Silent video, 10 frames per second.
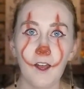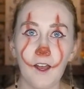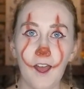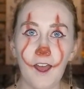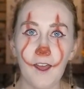
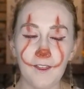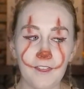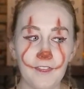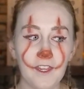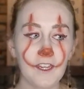I
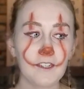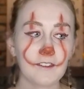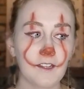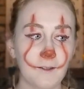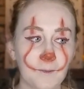think
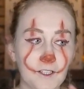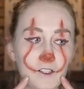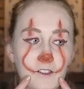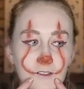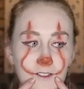I'm gonna
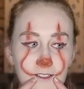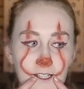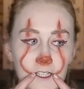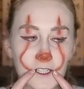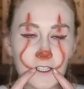do
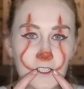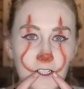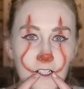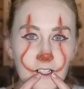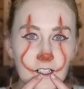slightly
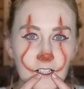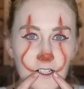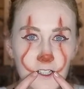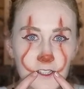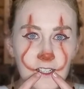darker
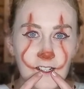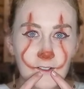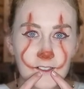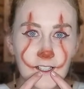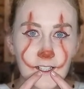on the
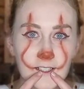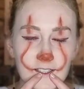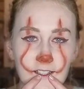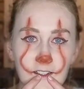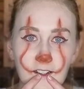outsides
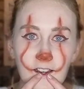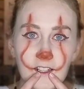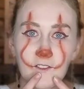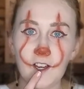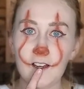and kind
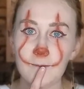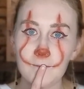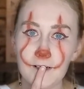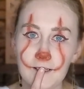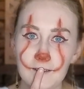of
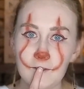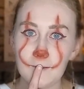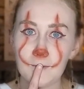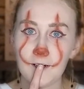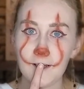ombre to a
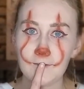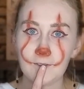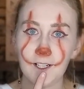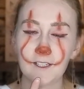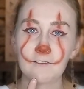bright
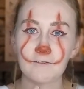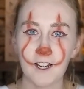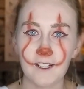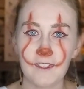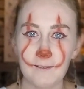red
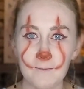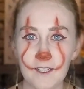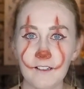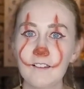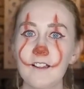right in the
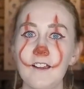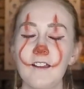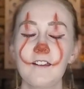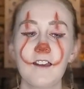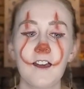middle,
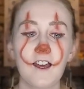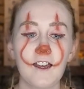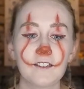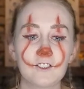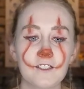
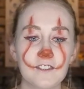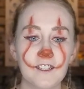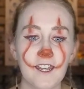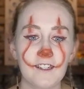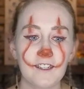just to
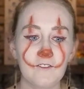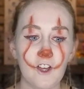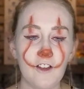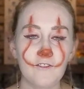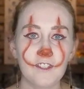kind of give
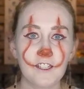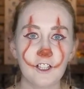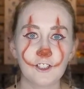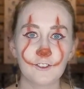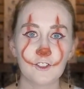off the
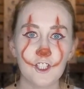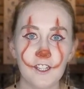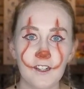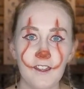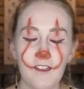
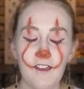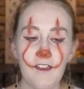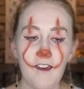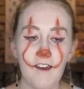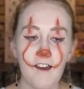illusion
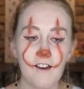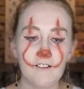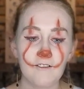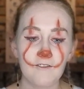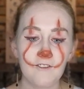
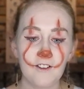of